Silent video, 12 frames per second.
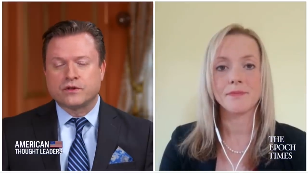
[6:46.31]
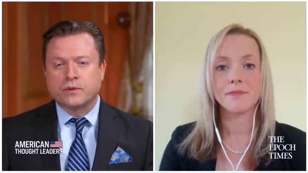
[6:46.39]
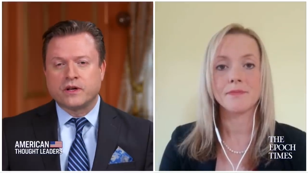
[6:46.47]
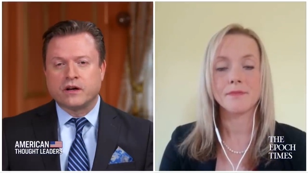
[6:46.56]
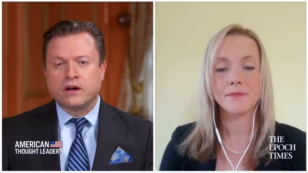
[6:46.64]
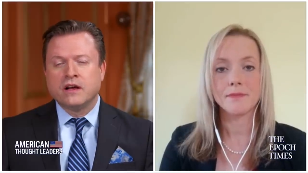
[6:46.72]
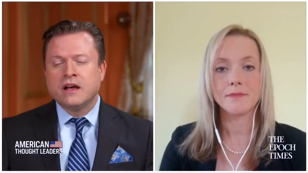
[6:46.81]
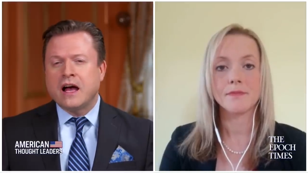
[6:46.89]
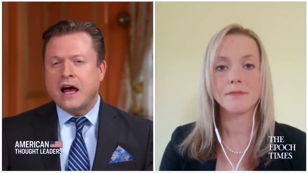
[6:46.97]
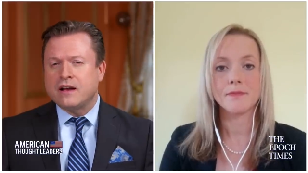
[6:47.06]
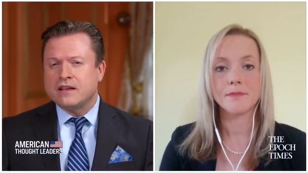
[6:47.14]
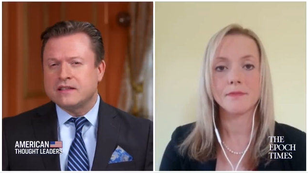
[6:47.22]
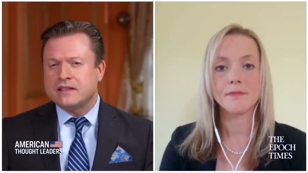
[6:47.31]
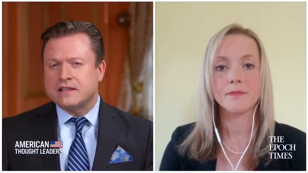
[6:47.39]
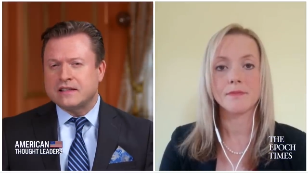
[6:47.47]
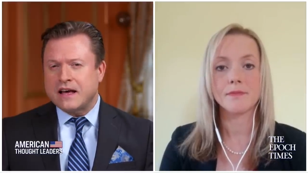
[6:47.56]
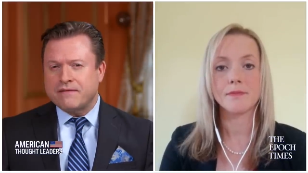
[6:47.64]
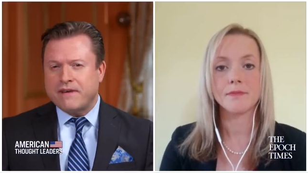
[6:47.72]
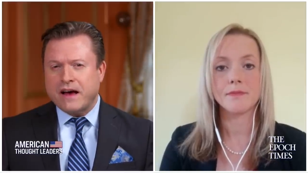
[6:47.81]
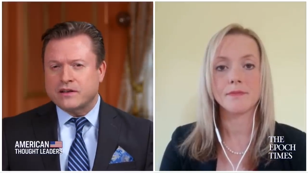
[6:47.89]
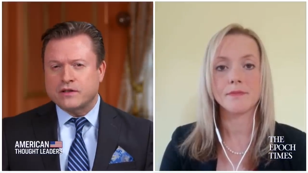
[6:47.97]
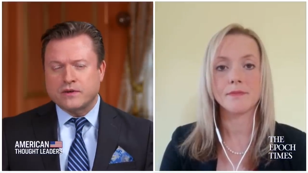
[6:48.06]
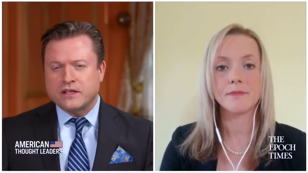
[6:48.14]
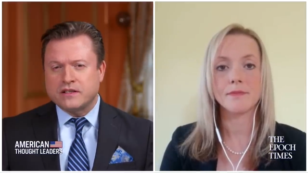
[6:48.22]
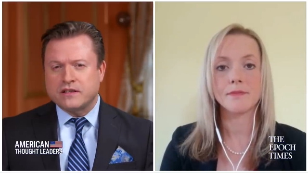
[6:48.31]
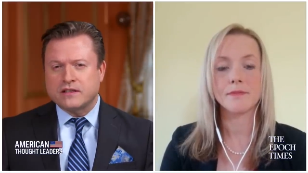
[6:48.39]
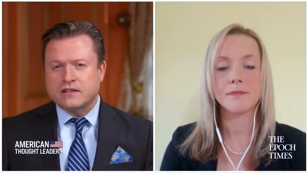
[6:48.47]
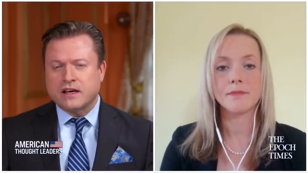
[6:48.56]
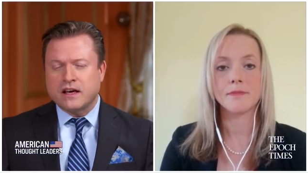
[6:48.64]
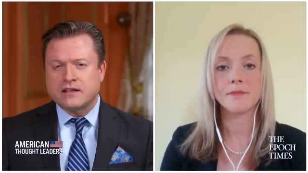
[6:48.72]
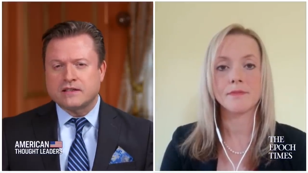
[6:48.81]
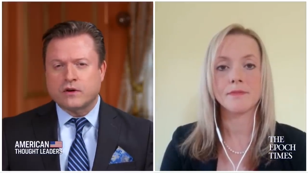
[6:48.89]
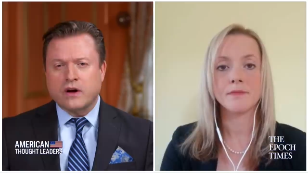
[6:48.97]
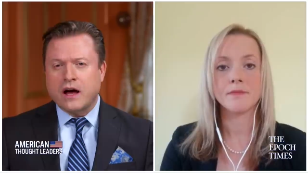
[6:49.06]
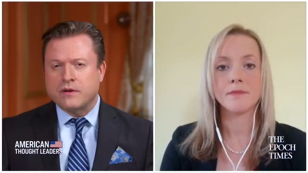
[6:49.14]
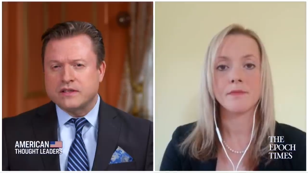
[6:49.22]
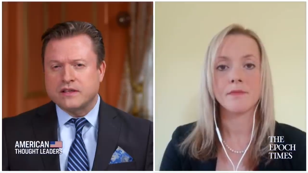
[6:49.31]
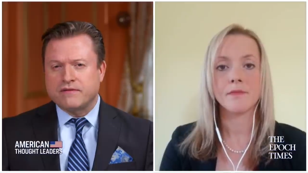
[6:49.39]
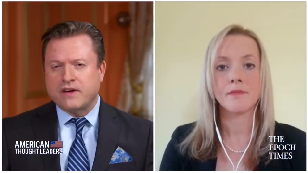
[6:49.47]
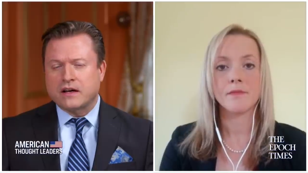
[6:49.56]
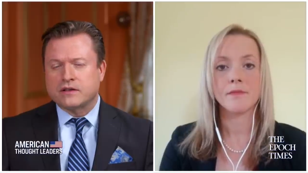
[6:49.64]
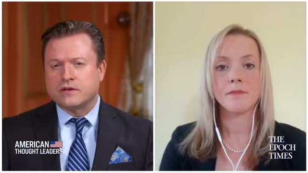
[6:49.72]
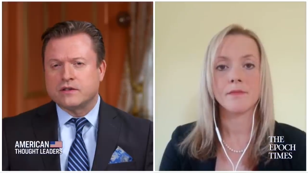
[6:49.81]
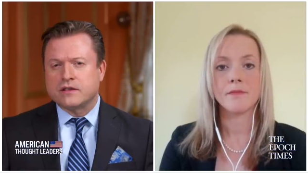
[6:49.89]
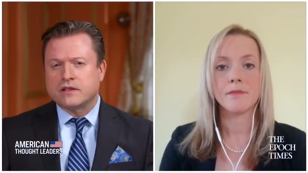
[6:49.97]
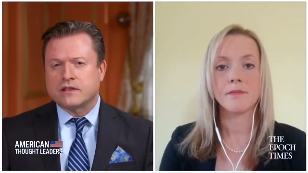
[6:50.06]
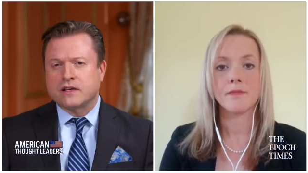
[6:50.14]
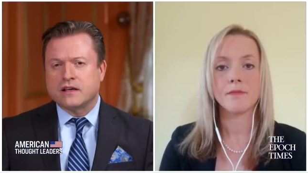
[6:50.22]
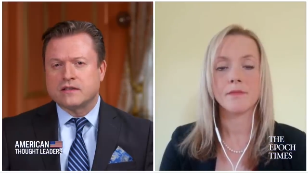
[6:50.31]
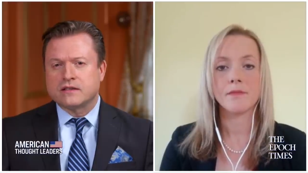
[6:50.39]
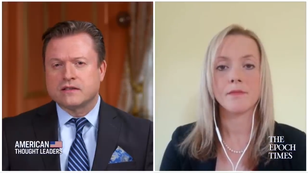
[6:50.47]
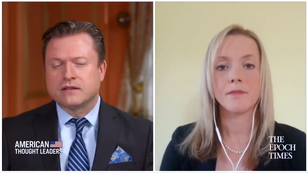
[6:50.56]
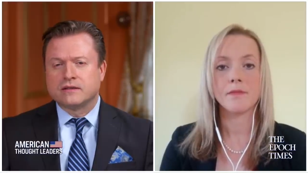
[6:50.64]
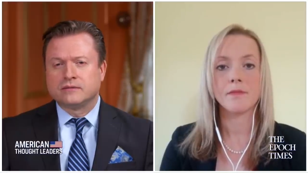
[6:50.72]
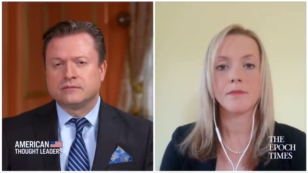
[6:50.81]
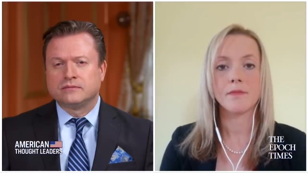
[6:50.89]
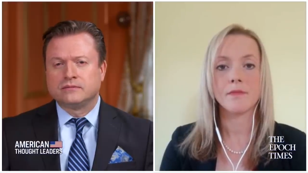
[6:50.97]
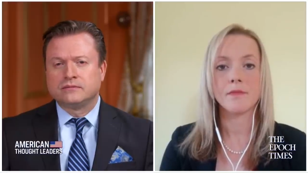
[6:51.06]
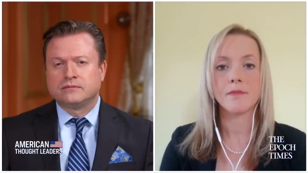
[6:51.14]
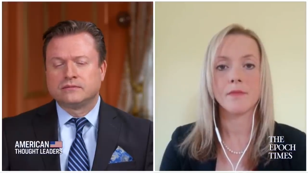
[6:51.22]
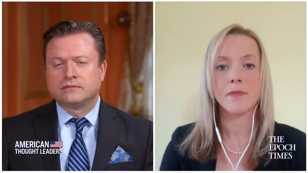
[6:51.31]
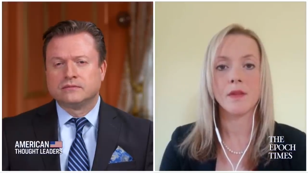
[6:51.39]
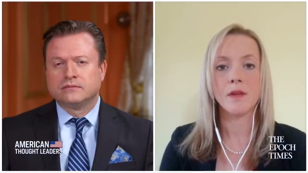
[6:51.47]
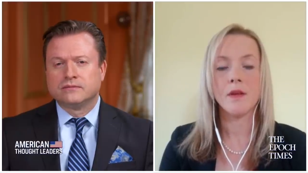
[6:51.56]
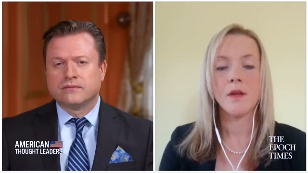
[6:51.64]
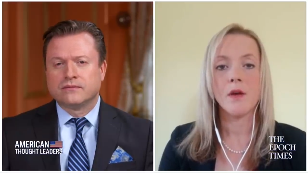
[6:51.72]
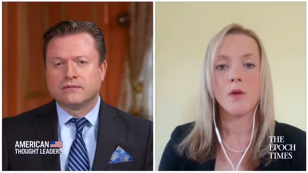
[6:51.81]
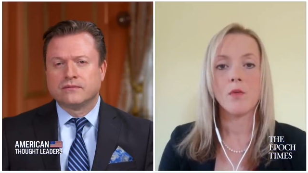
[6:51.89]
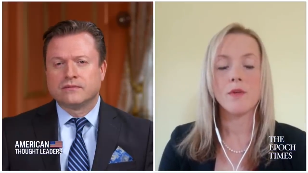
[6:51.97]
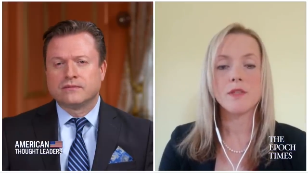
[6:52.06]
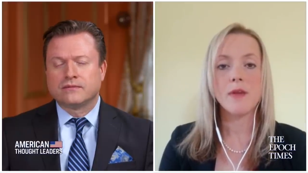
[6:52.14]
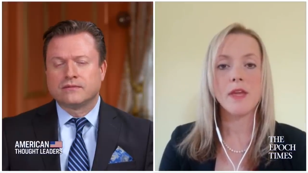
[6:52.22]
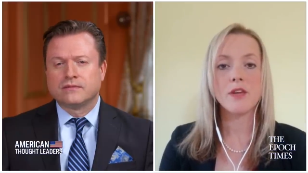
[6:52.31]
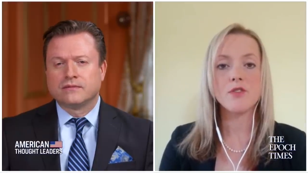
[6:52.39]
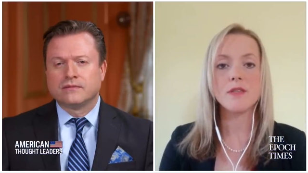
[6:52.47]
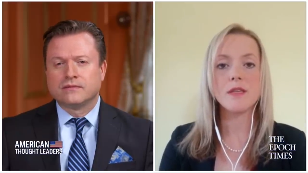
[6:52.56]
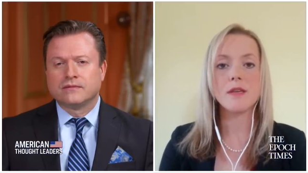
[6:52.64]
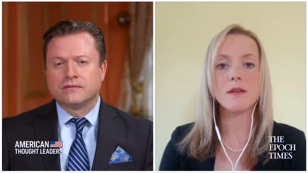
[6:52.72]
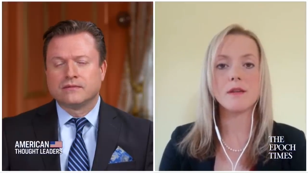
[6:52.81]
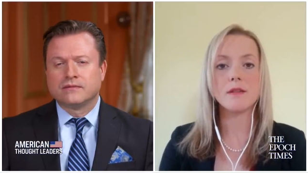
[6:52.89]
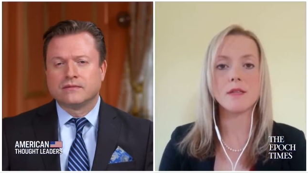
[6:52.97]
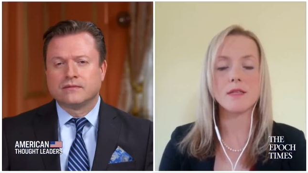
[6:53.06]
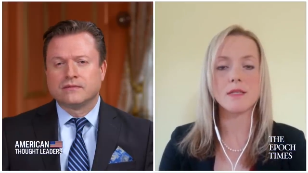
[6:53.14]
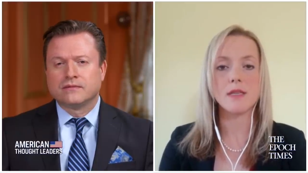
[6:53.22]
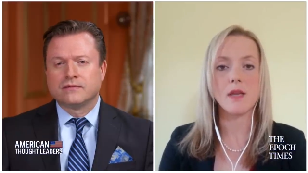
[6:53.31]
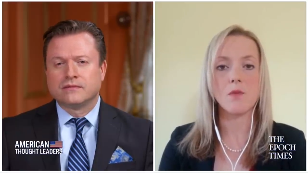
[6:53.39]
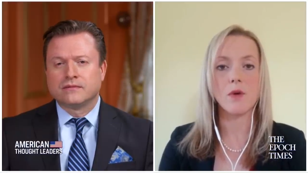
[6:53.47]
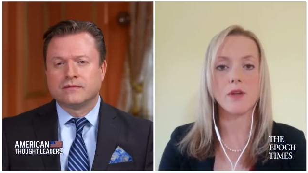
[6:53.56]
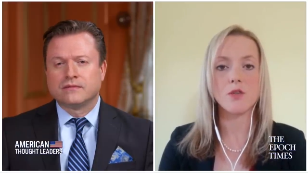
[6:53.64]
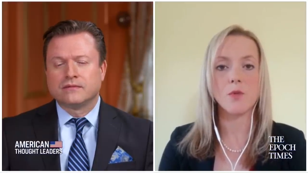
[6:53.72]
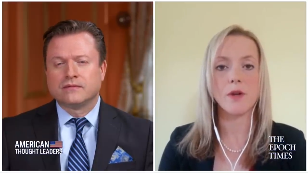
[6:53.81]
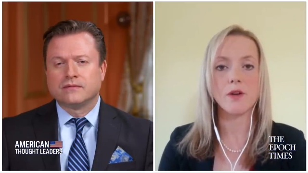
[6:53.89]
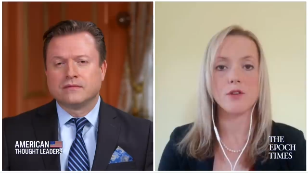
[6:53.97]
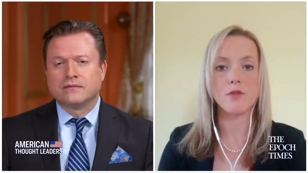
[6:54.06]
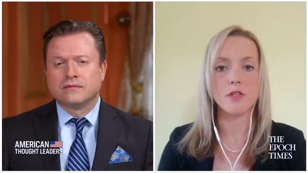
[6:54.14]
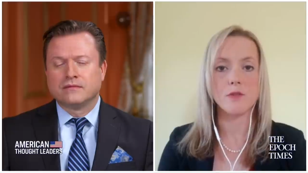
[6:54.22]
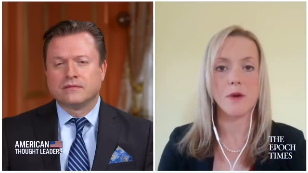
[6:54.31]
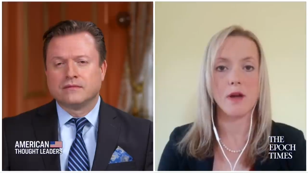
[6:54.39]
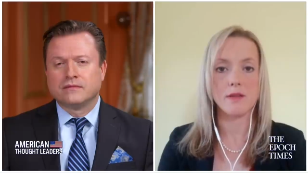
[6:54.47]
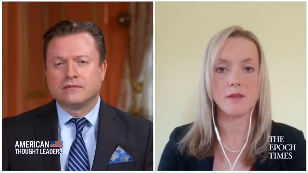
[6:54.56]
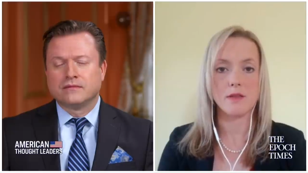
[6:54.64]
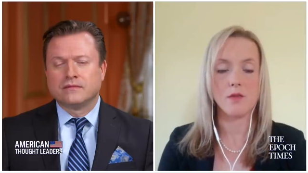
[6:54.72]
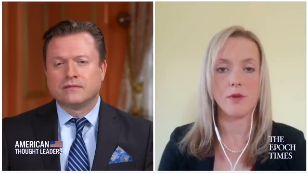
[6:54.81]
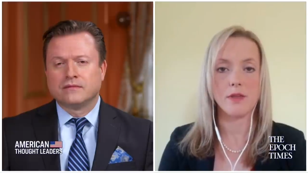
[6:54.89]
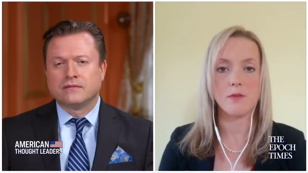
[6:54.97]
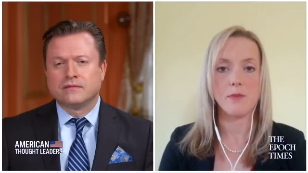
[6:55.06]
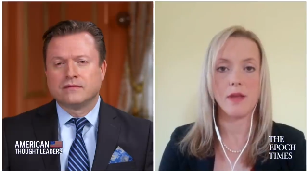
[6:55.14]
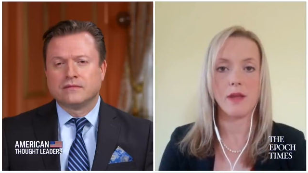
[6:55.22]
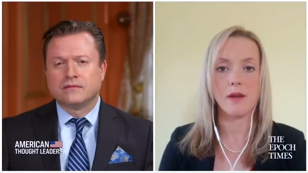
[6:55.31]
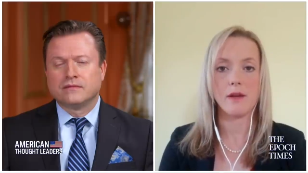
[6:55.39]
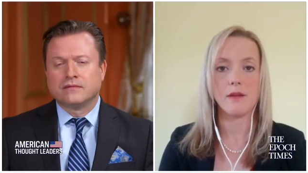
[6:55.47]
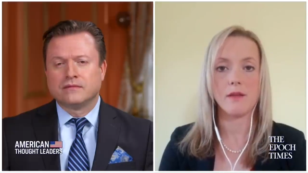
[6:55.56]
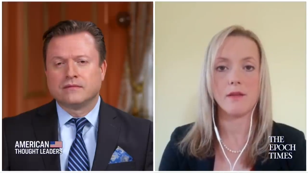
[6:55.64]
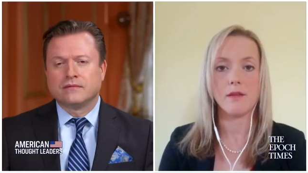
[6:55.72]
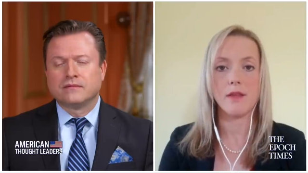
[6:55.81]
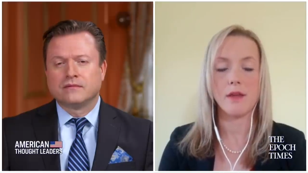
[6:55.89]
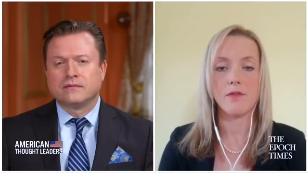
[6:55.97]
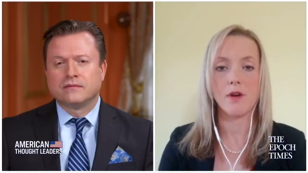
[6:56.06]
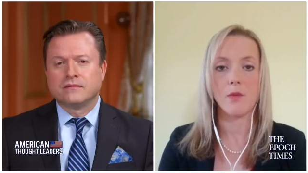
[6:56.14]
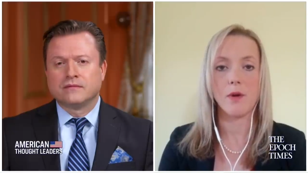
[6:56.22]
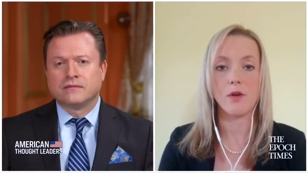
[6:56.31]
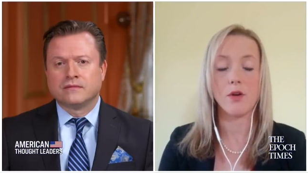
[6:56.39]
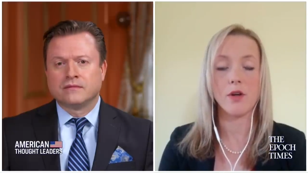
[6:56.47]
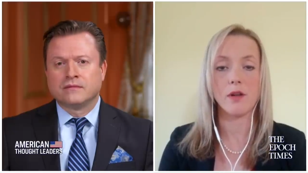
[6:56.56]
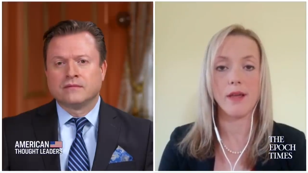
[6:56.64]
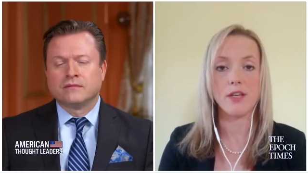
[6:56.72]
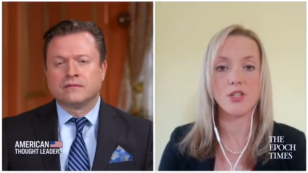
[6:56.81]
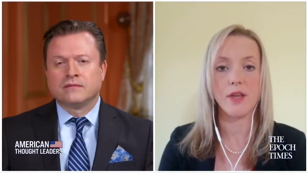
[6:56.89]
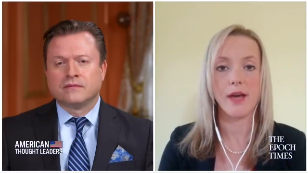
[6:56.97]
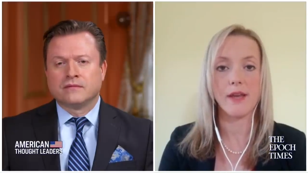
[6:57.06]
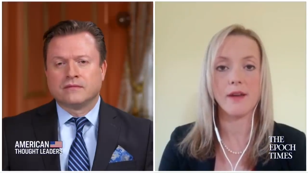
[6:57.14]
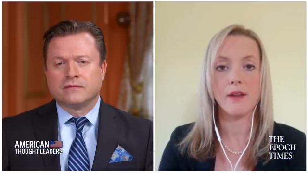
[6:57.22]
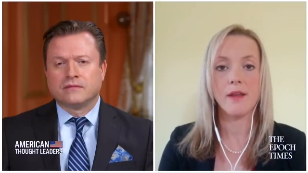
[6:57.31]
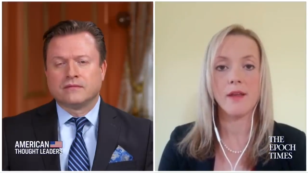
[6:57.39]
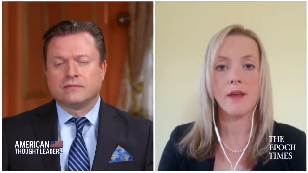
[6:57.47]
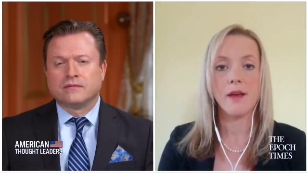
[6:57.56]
Speaker 1: for Twitter. How does, does that factor into this case, or how does it factor into this case?
Speaker 2: Well, it's going to be interesting to see what Twitter's response is going to be, and they very well could allege that.